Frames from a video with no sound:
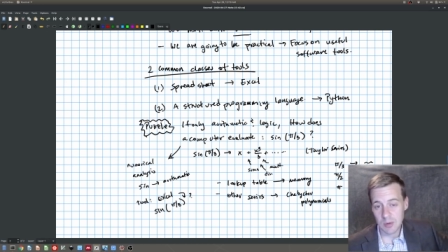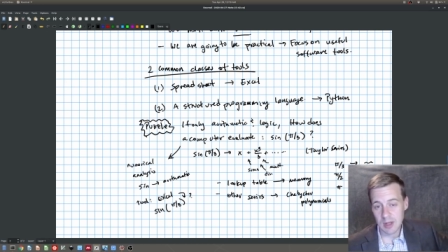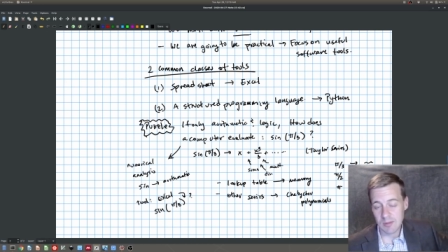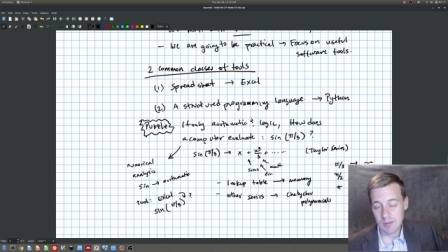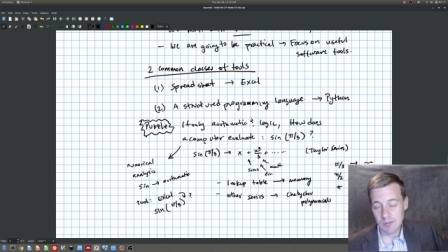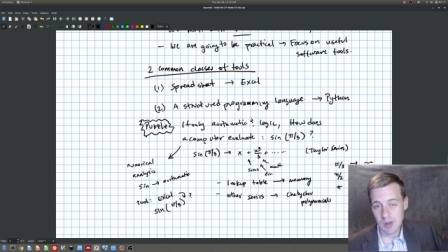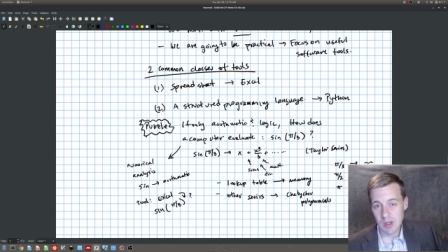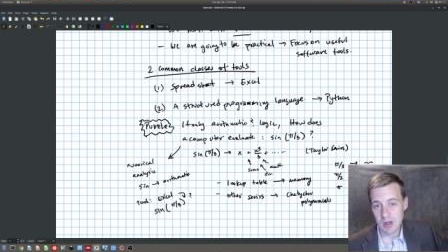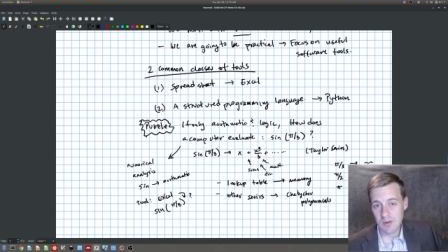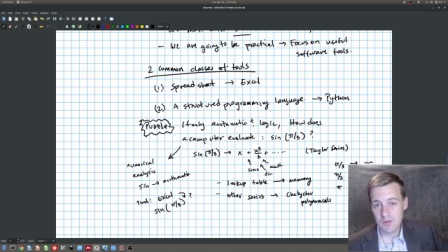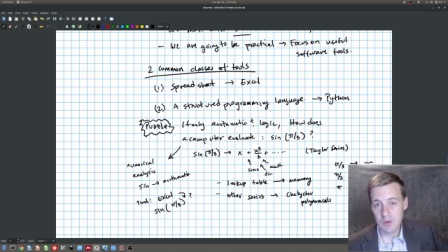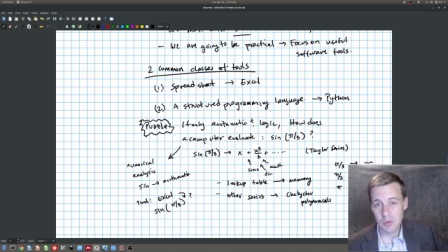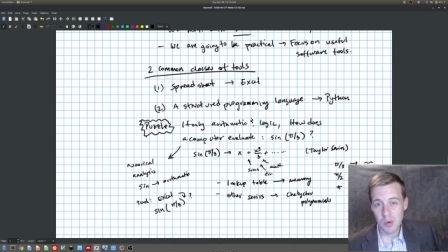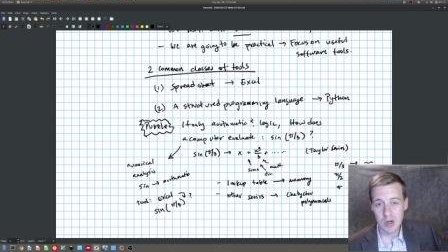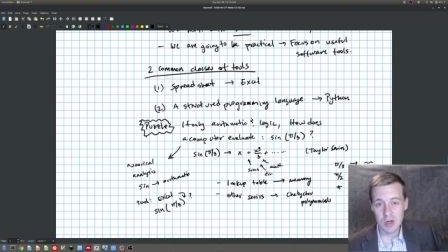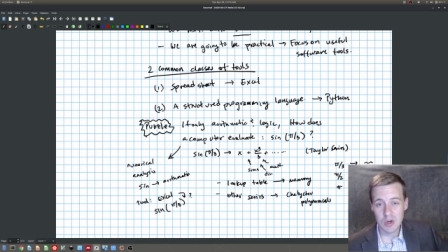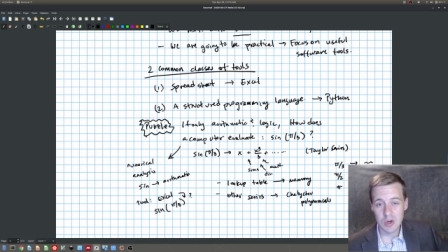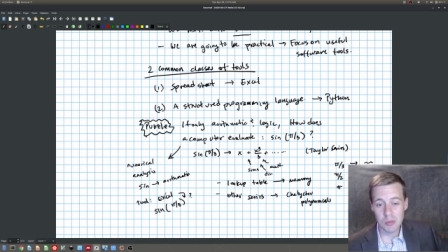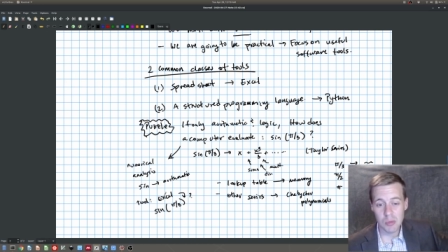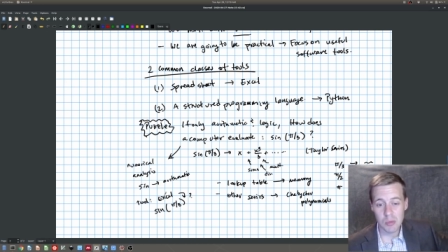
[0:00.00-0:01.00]
And if you want to
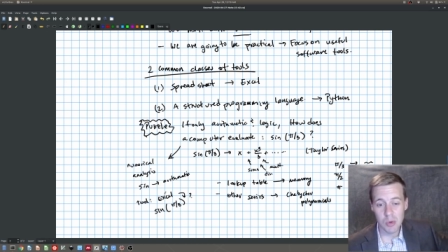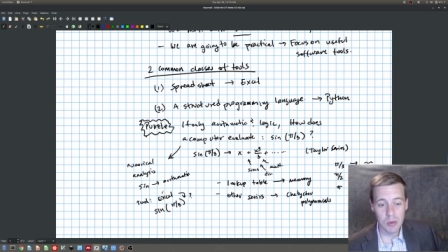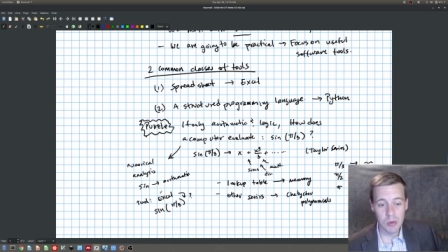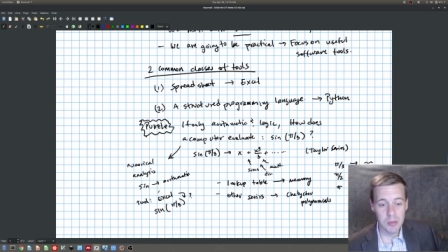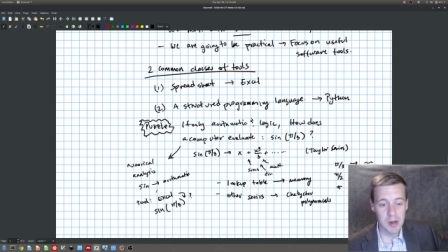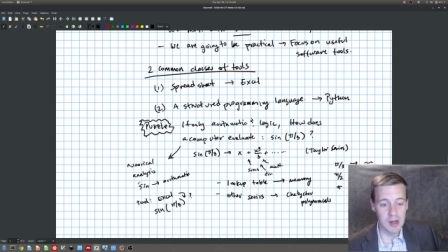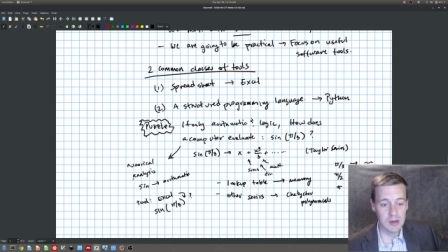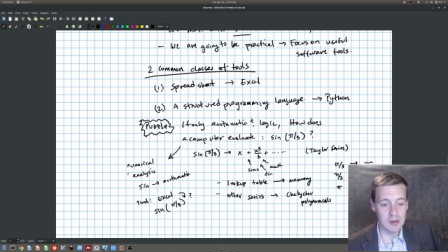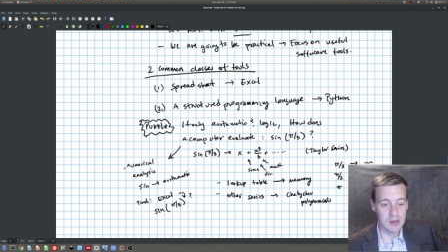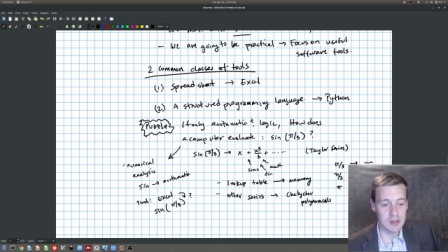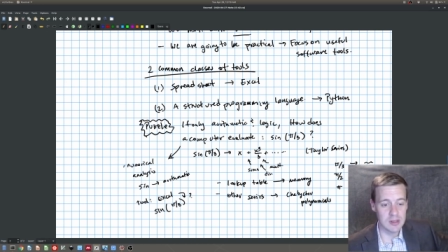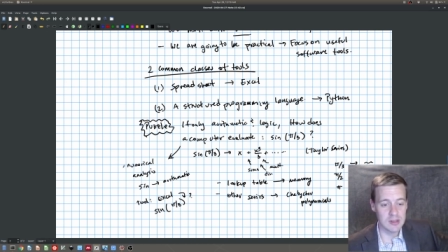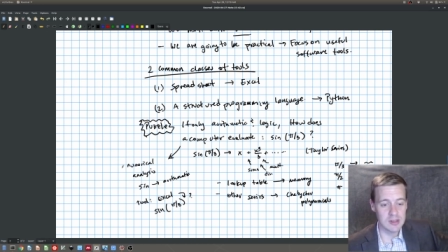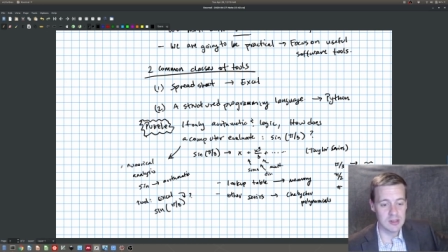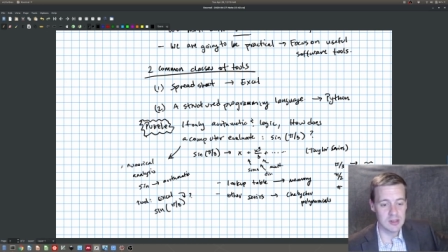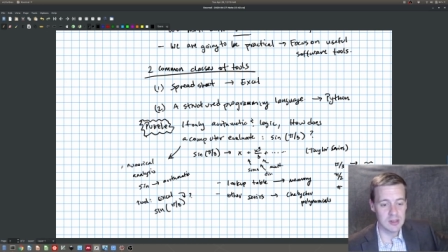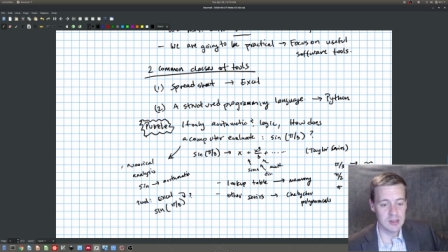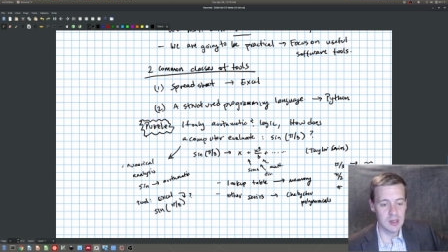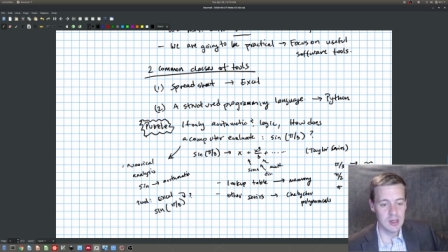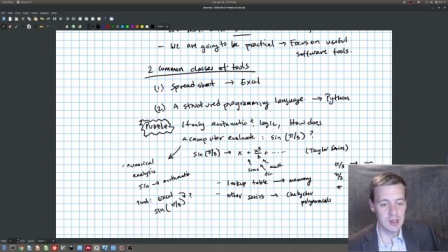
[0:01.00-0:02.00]
know more about this,
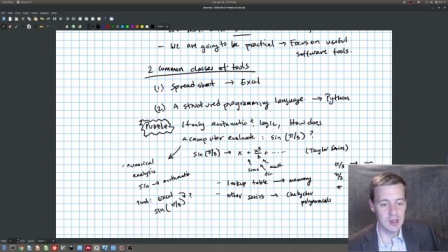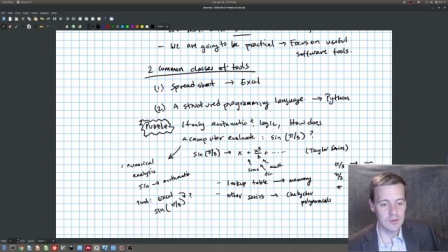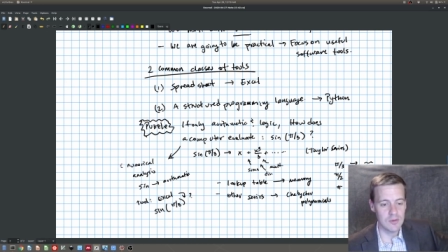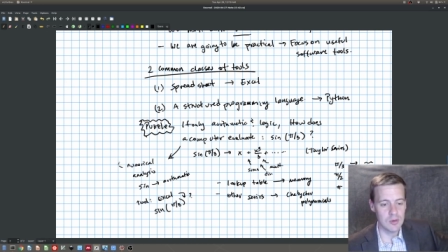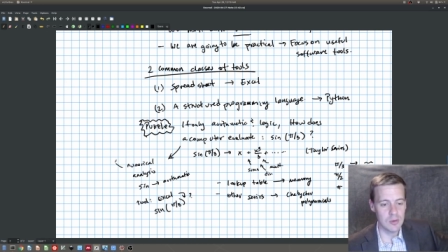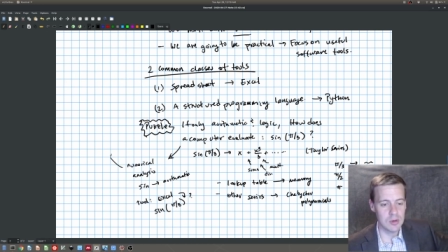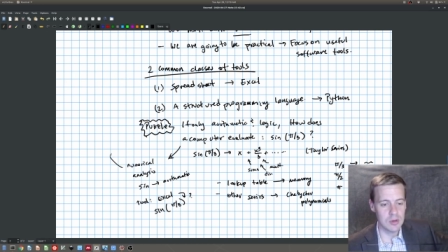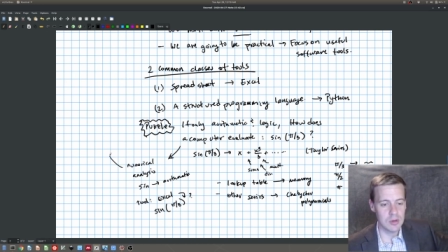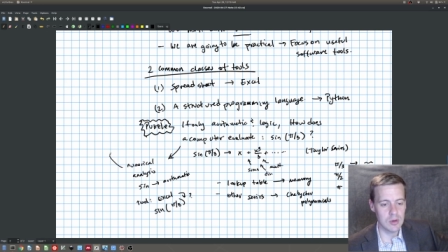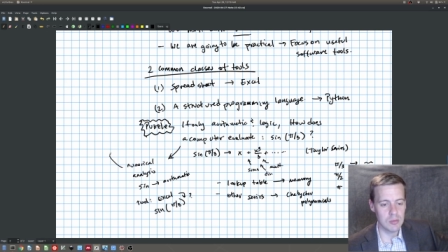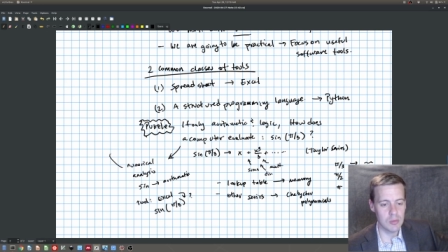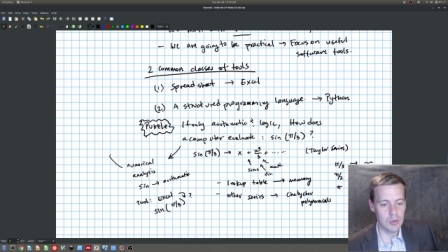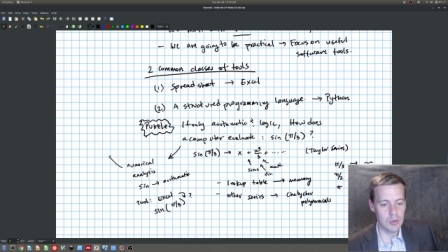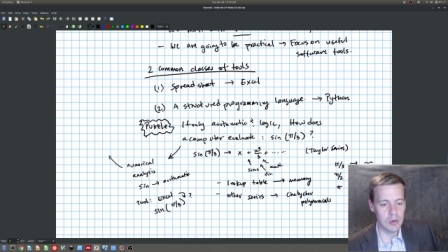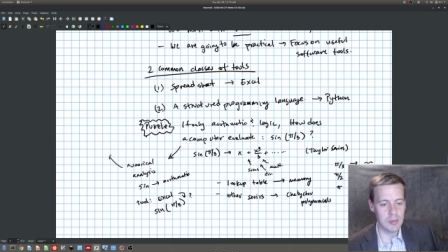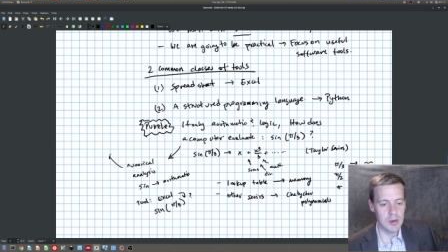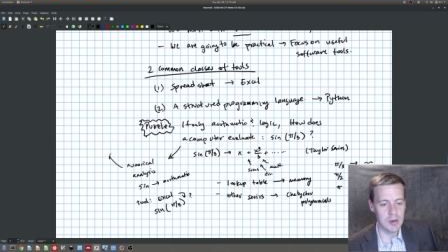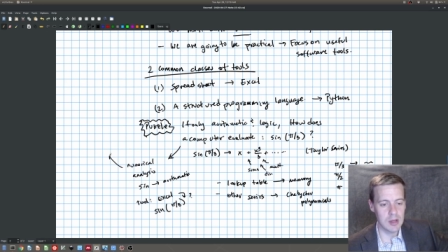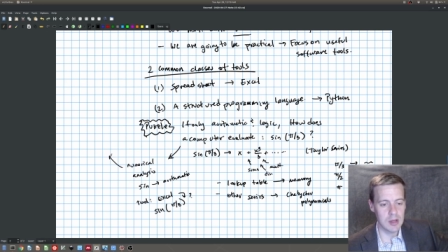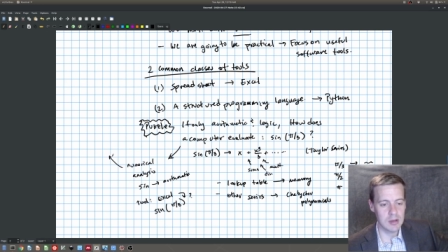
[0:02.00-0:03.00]
if you want to know more
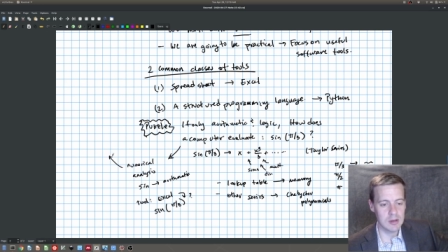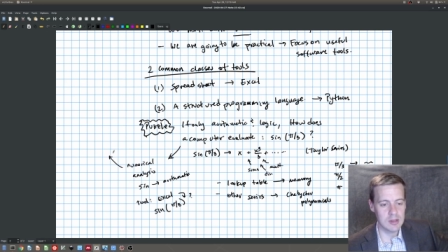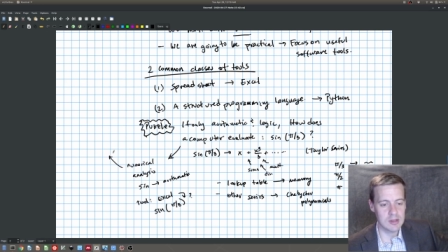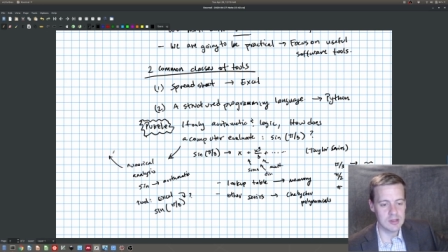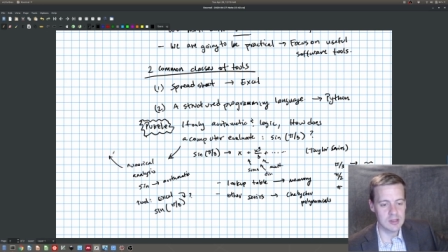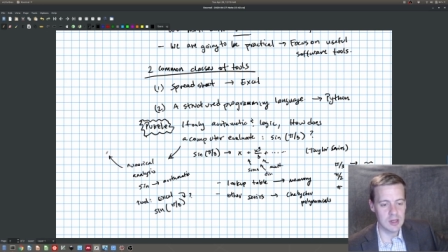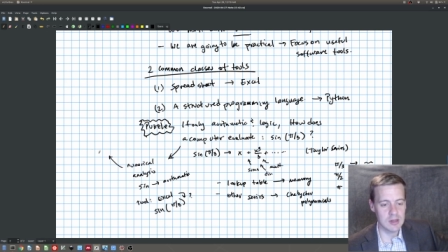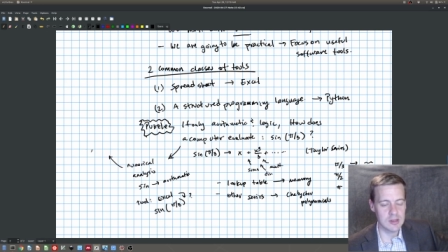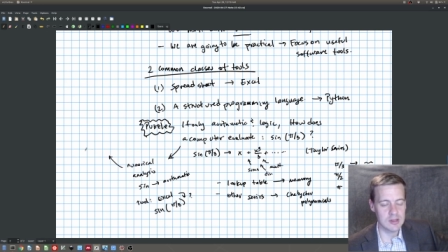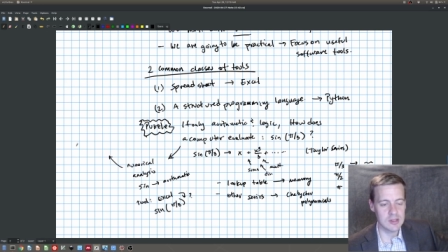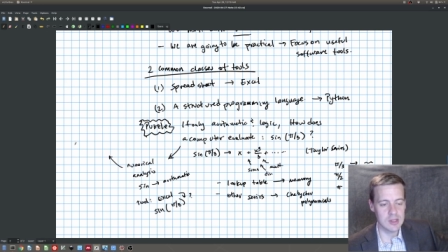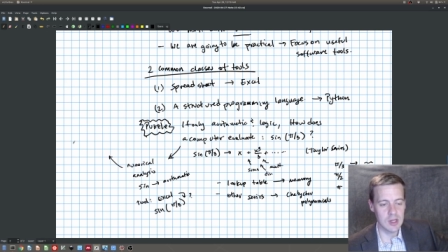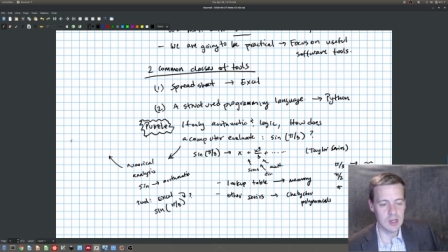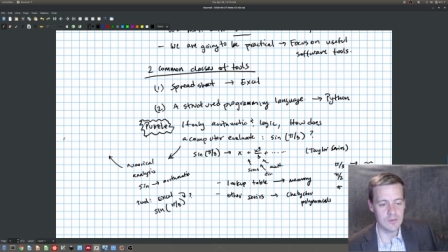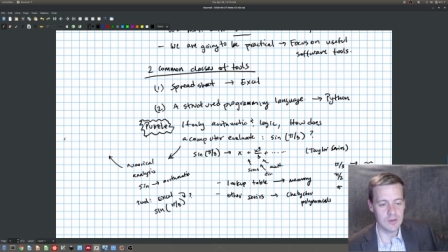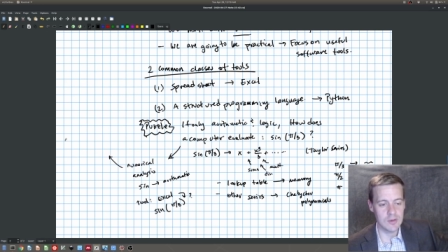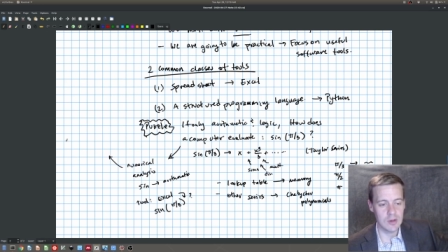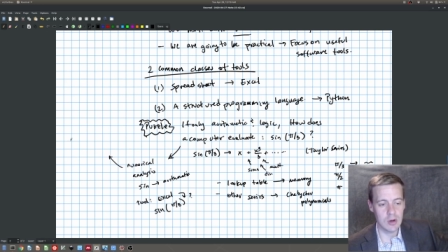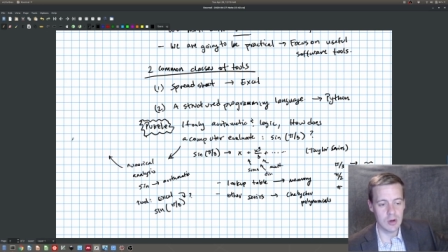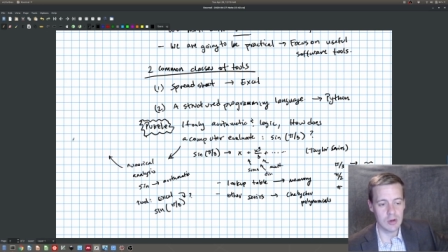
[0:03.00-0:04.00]
about this kind of stuff,
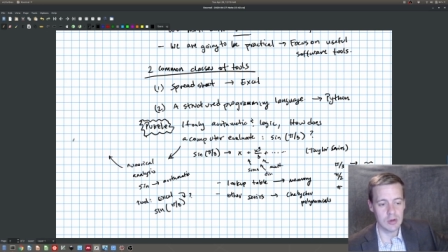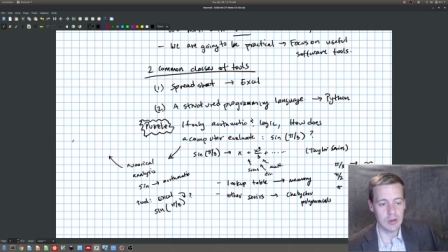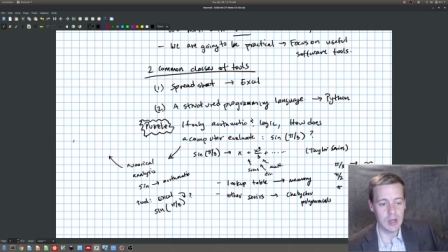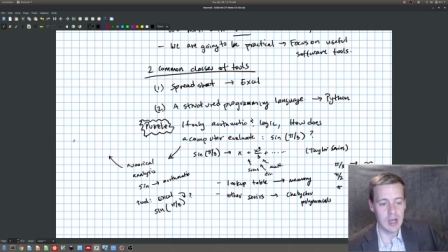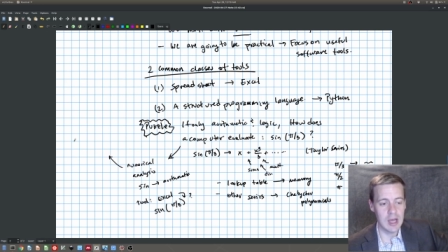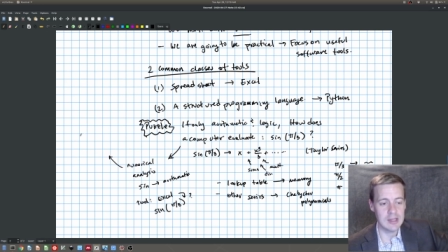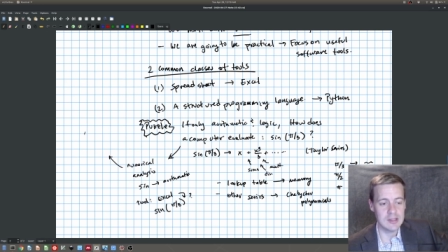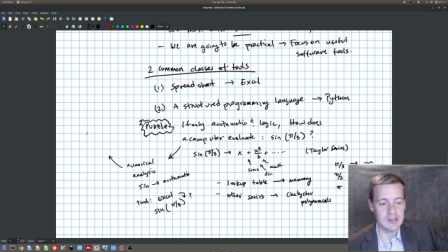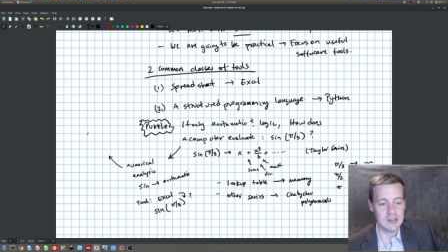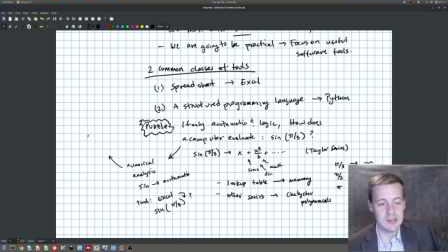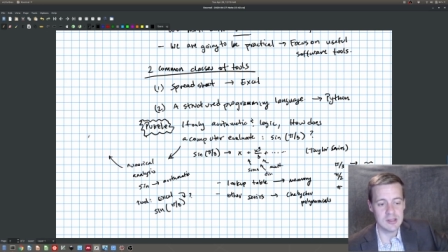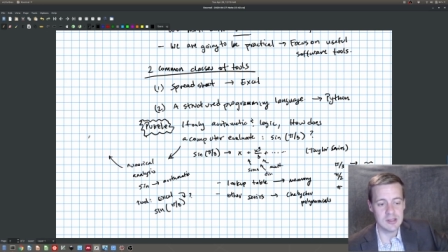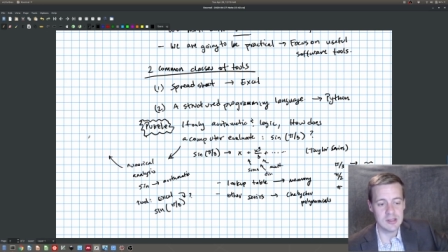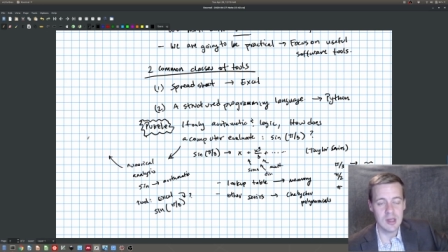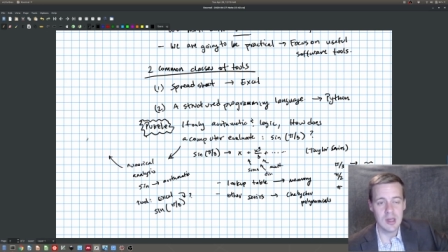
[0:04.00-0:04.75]
there are classes,